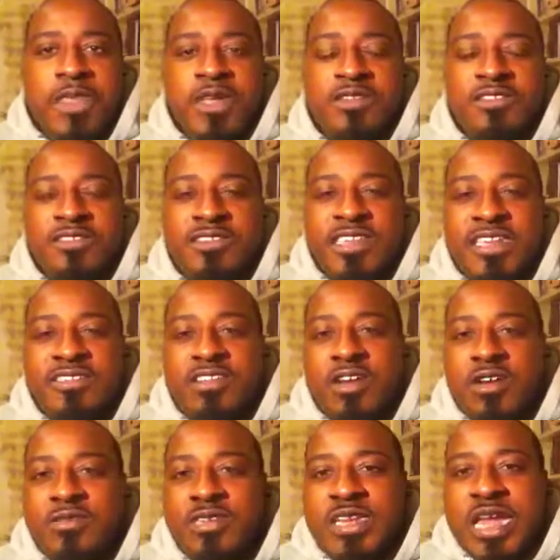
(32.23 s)
success
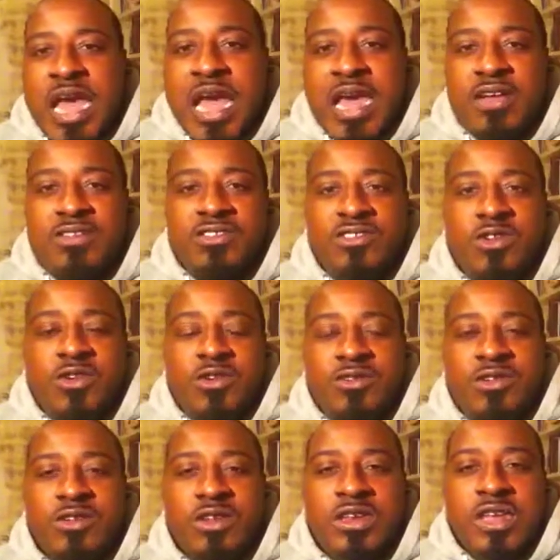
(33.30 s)
comes in the eye of the storm.
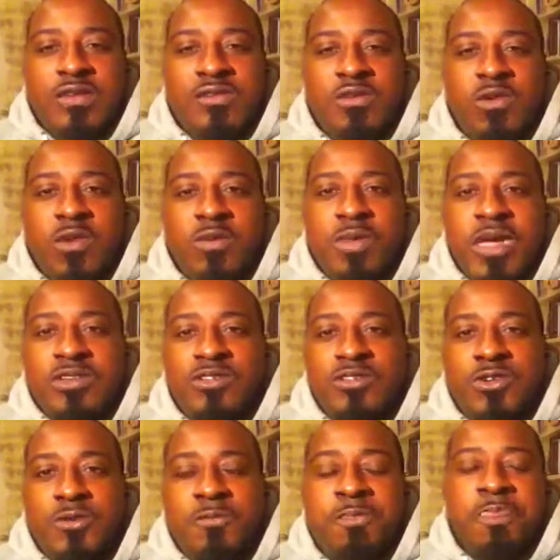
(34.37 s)
So you definitely want to make
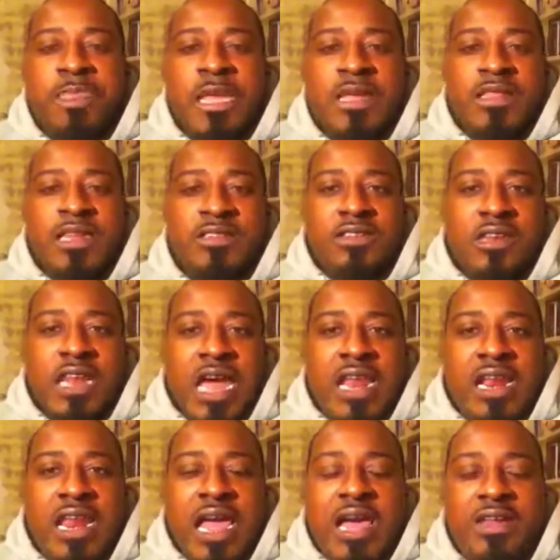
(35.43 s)
sure that you're not
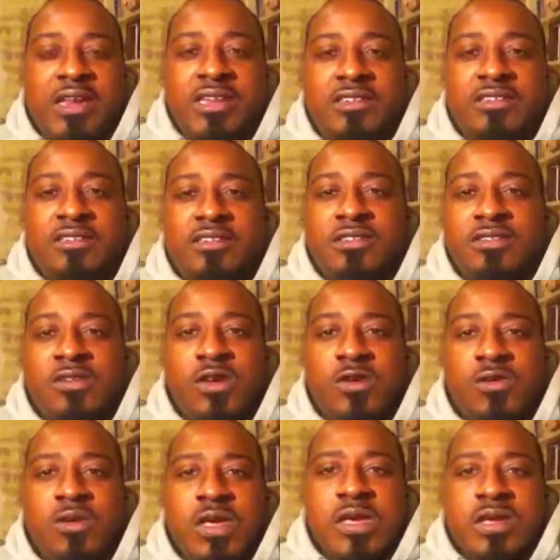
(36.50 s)
allowing it to
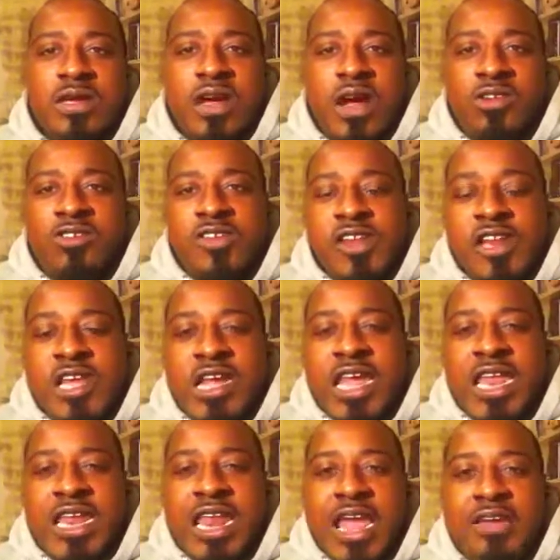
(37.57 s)
cause you to look
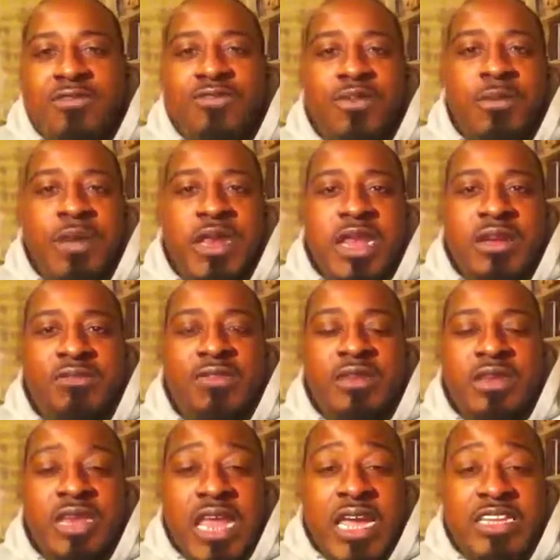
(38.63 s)
at life from a
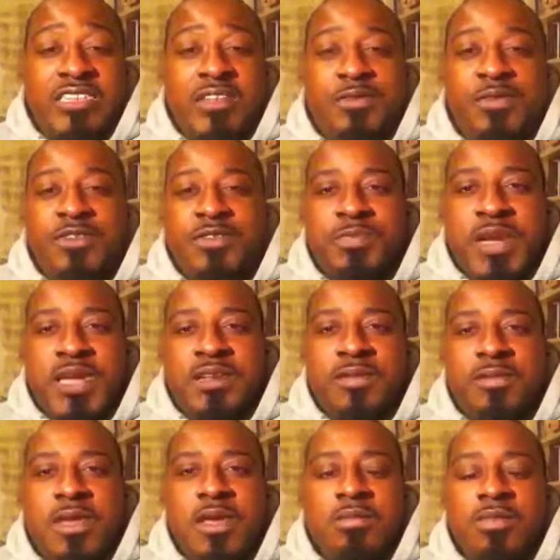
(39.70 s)
negative
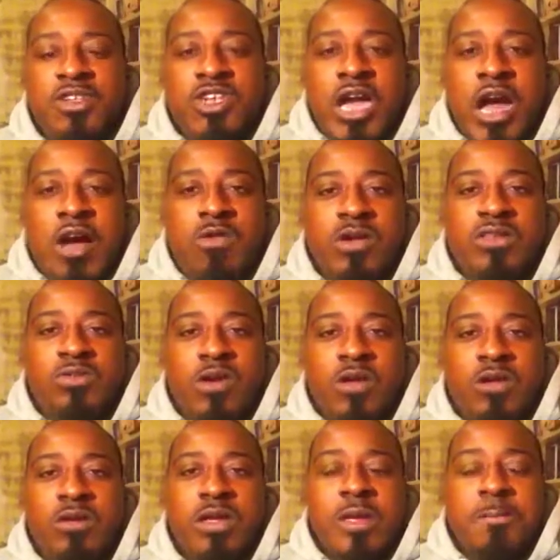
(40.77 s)
perspective, but you always
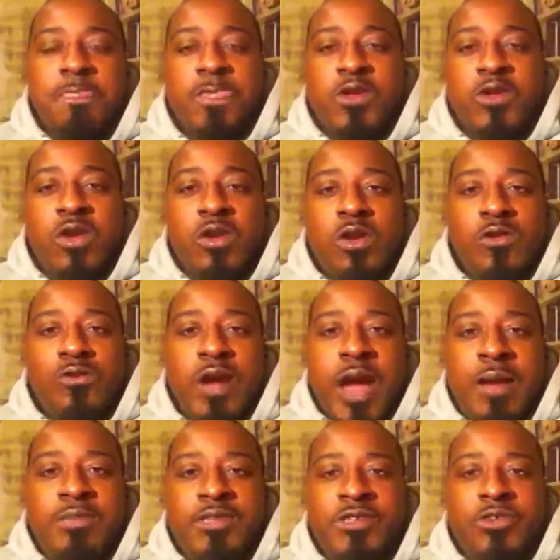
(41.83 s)
want to look for
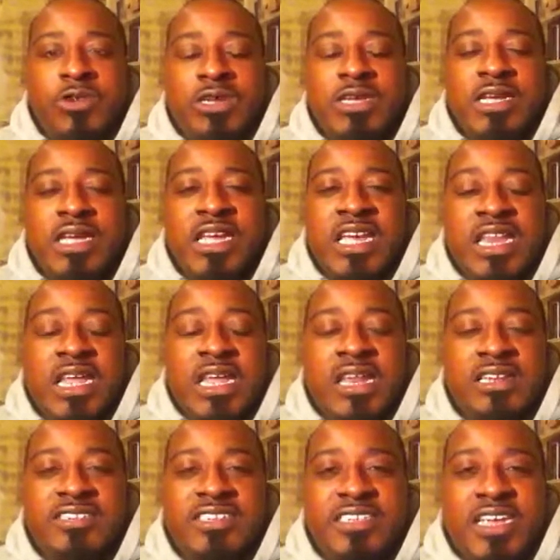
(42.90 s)
opportunity in
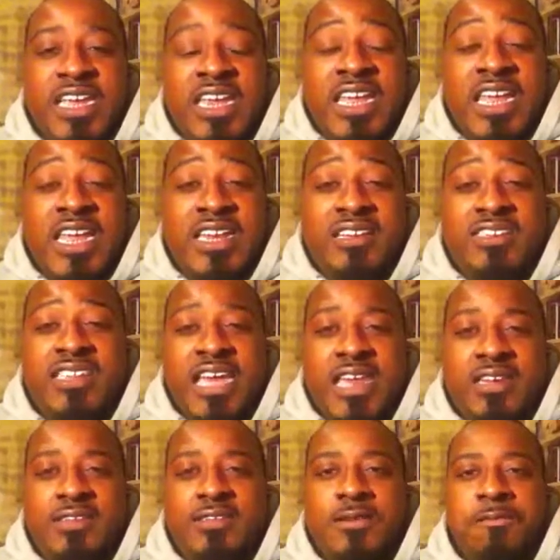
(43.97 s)
any
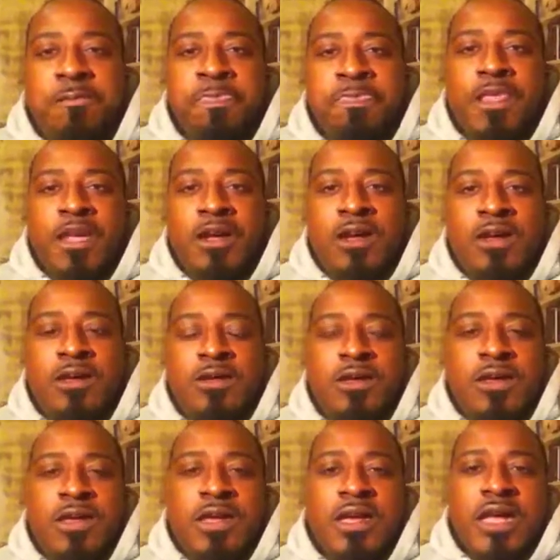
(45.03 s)
challenge.
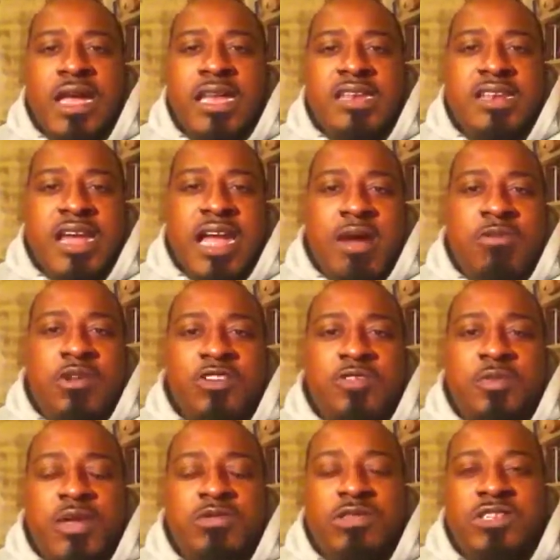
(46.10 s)
And today I want to
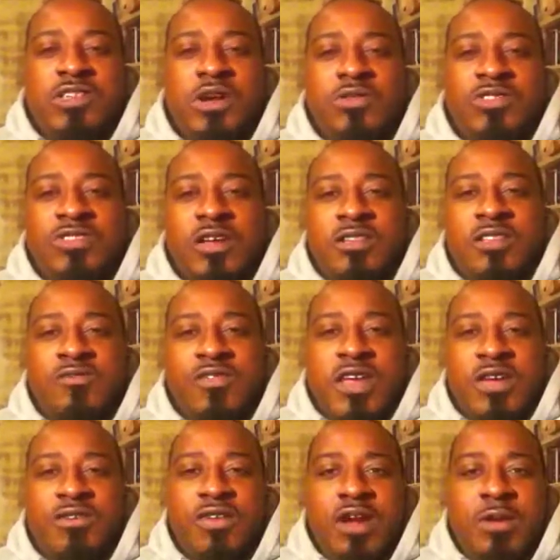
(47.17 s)
speak with you on something
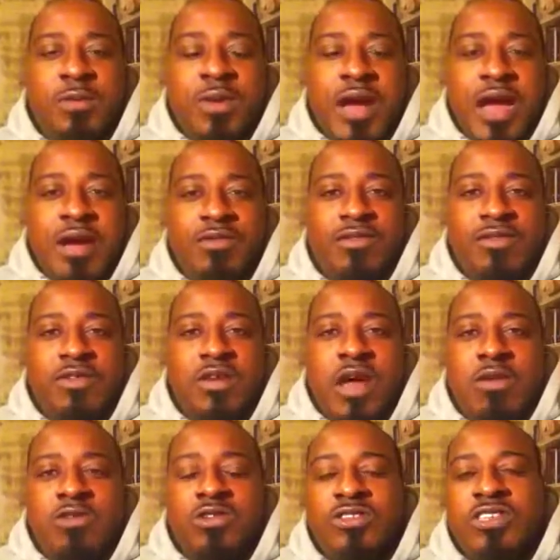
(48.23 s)
very, very powerful.
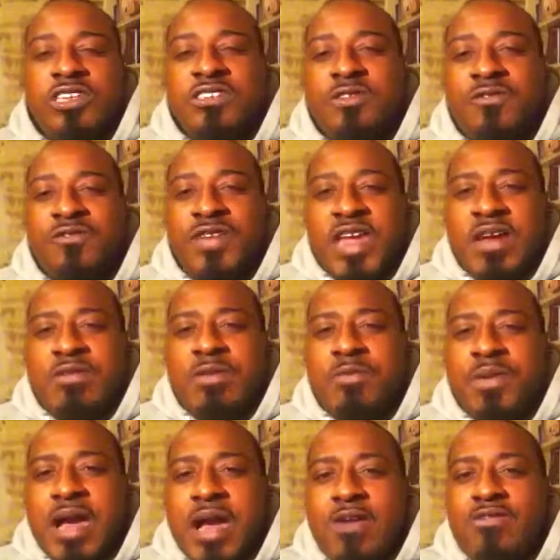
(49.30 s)
I want to share some
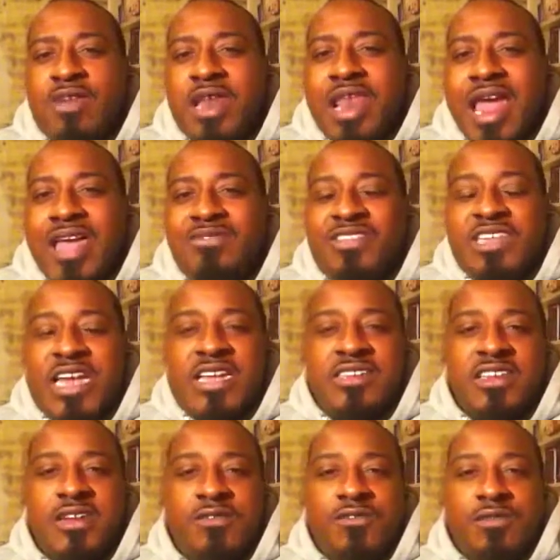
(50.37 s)
very powerful,
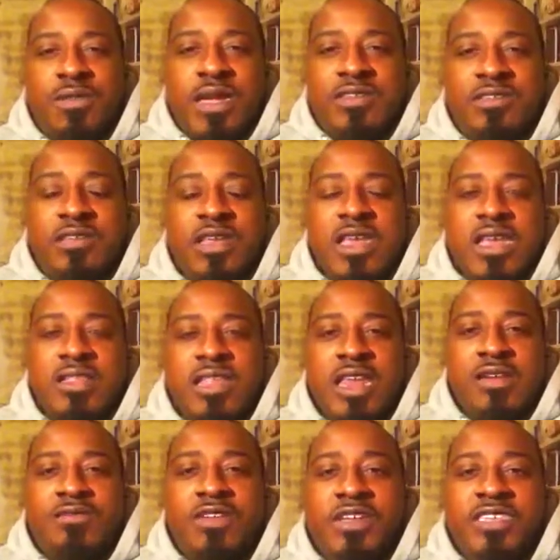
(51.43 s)
life-changing information
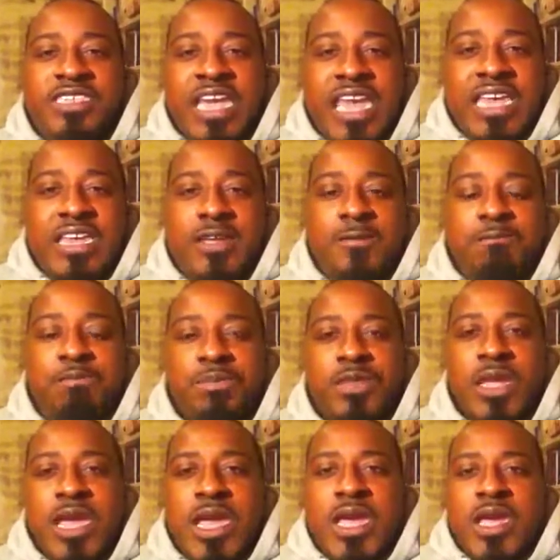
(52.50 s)
that if you take it,
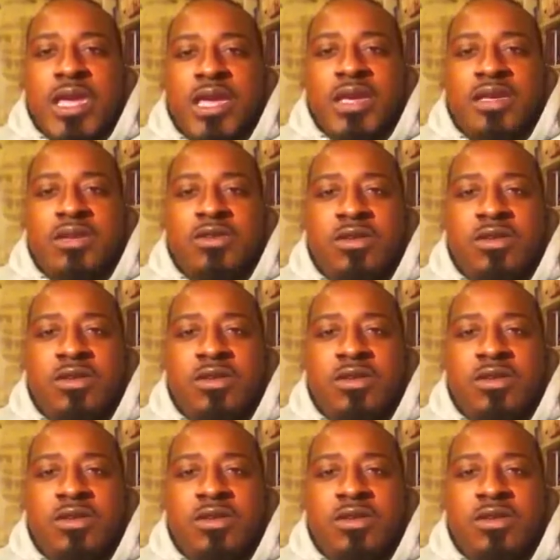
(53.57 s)
and